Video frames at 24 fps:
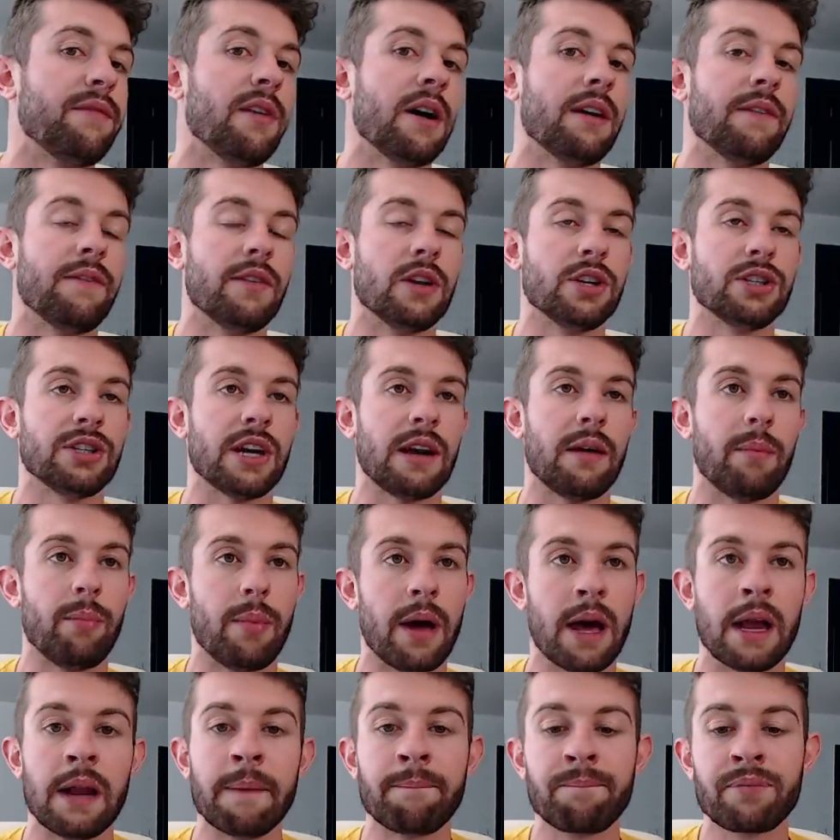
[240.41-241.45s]
5 finish out of
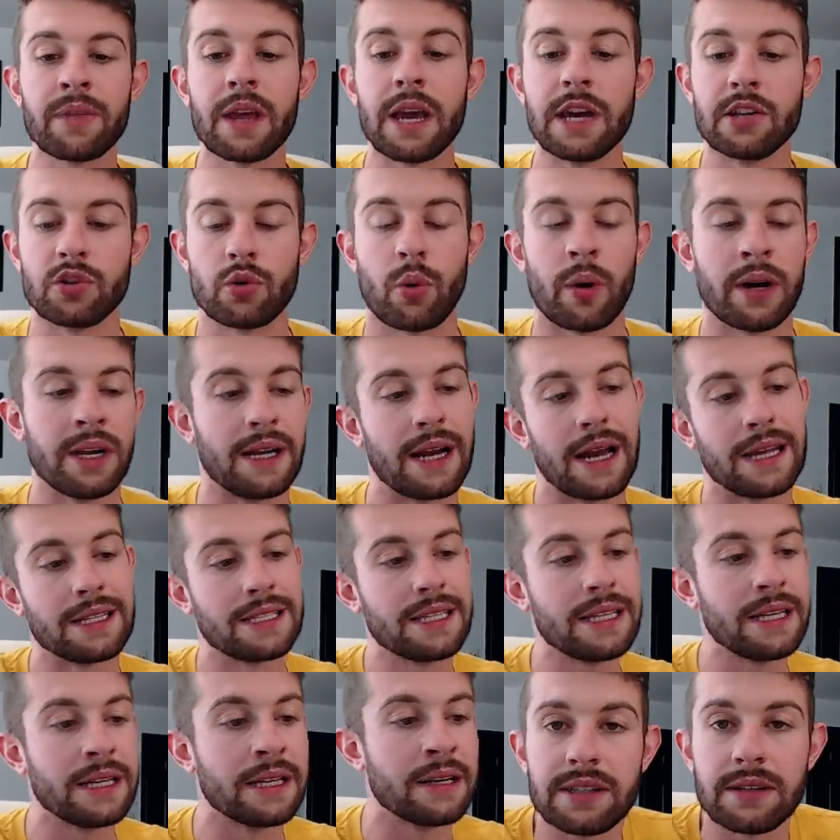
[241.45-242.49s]
Ben in
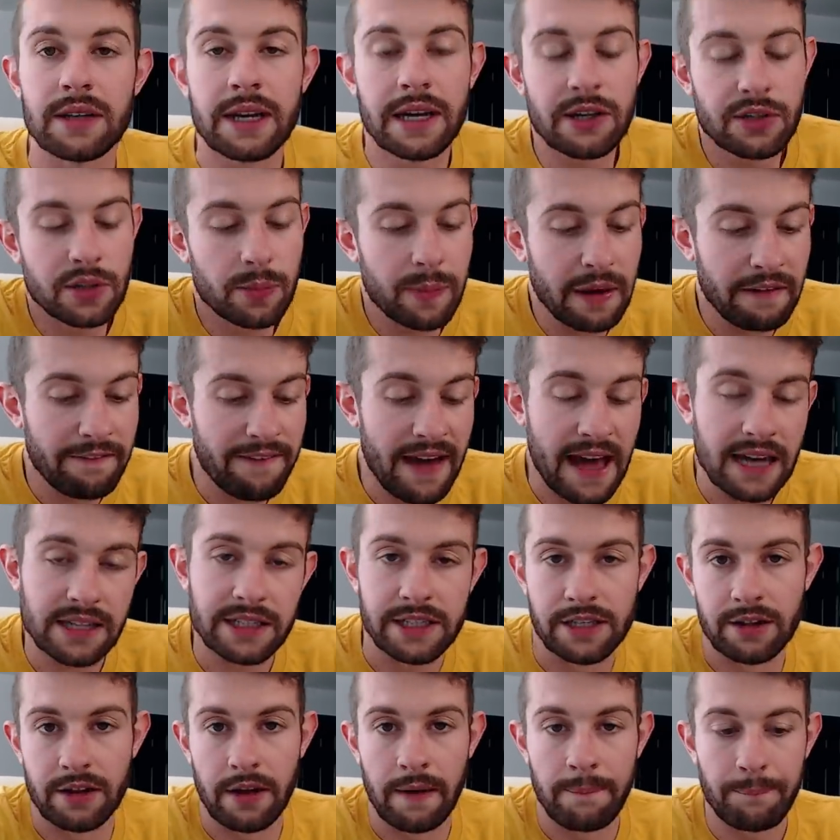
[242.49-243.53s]
2019. Here's the big facts
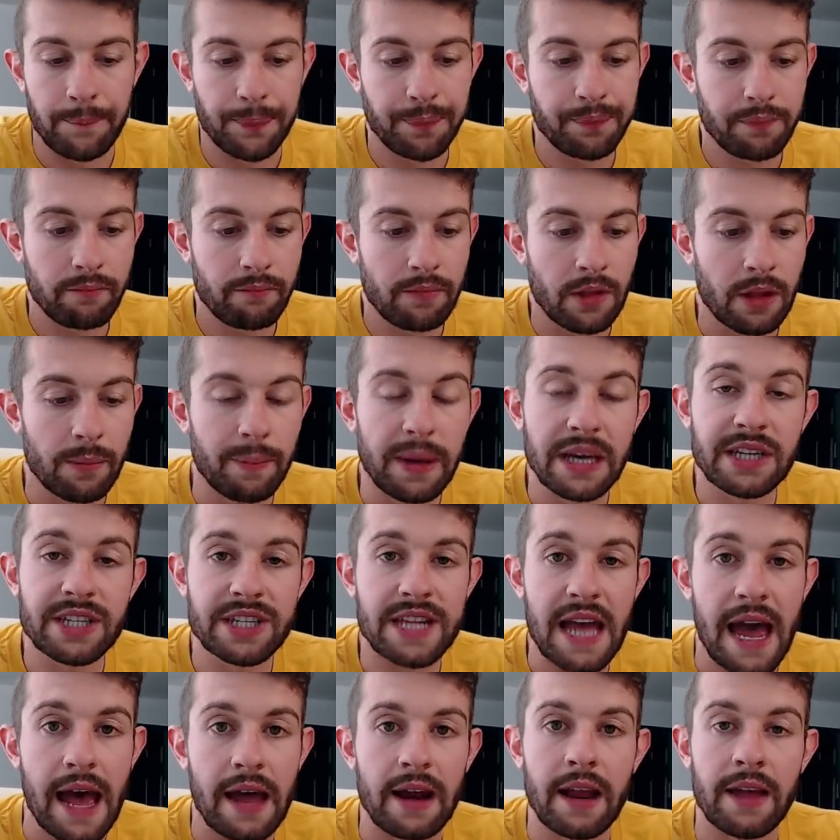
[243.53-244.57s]
here, though. Big
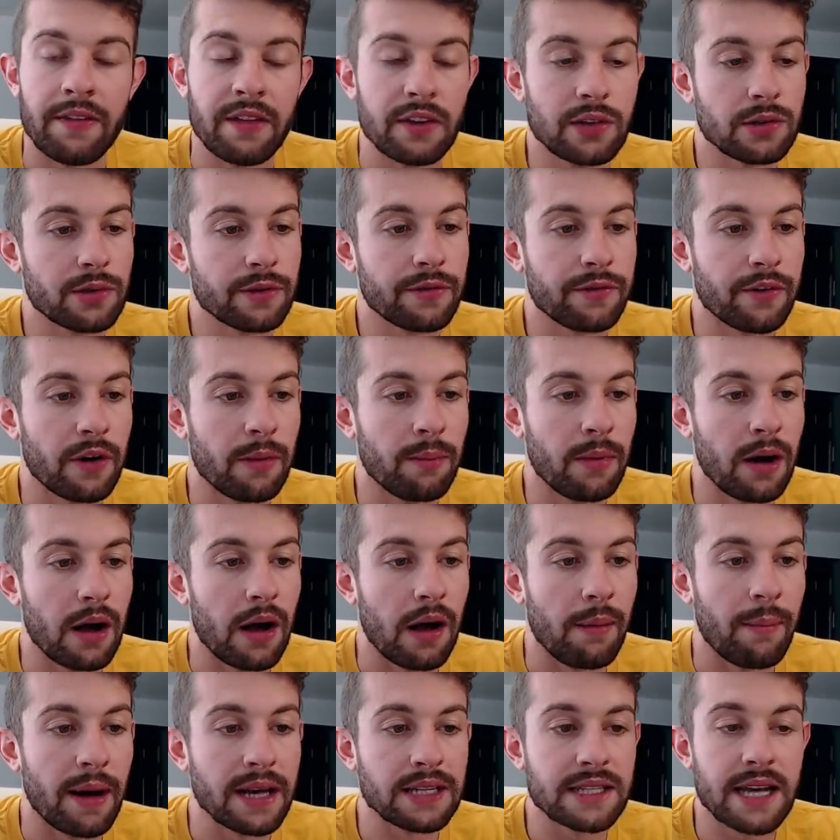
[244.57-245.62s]
stat, and this was from
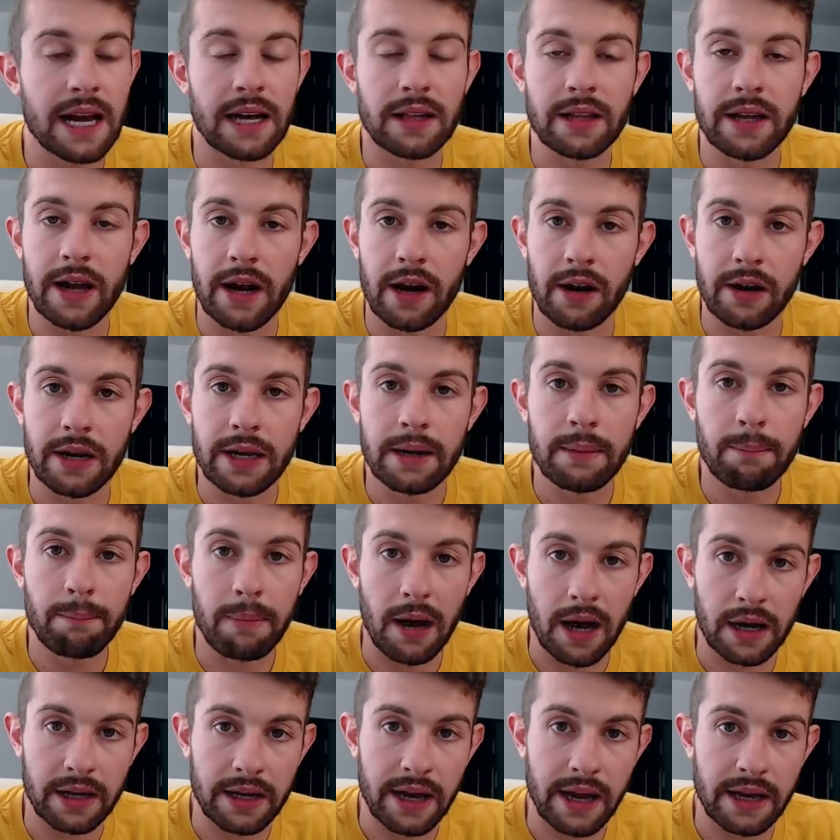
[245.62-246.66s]
a Mike Taglieri
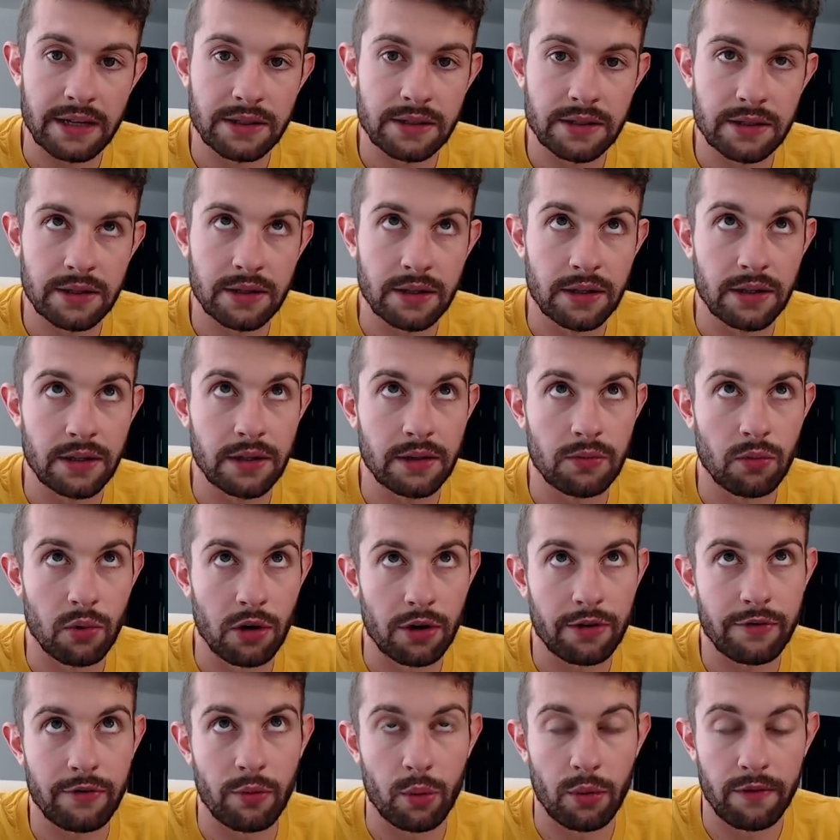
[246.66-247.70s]
podcast. He
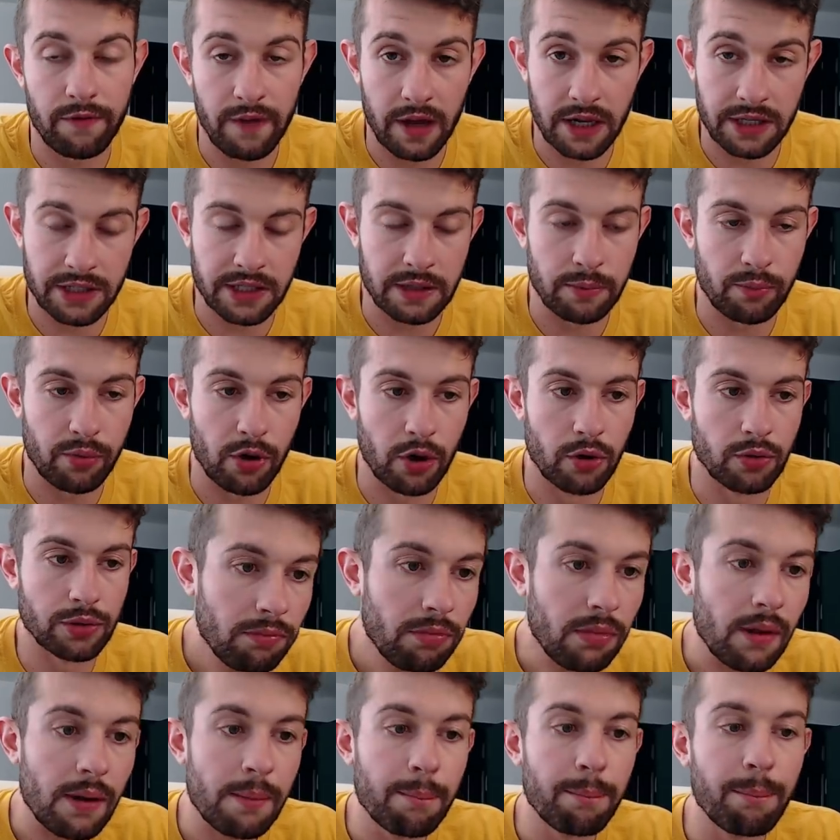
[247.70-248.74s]
works for Fantasy
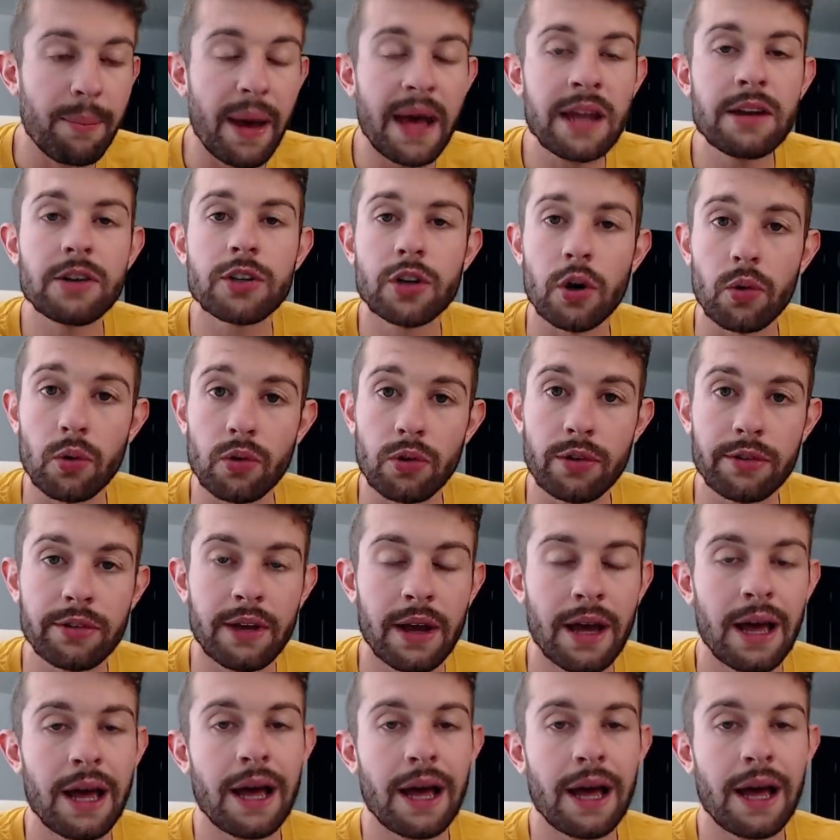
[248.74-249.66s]
Pros. Ben totaled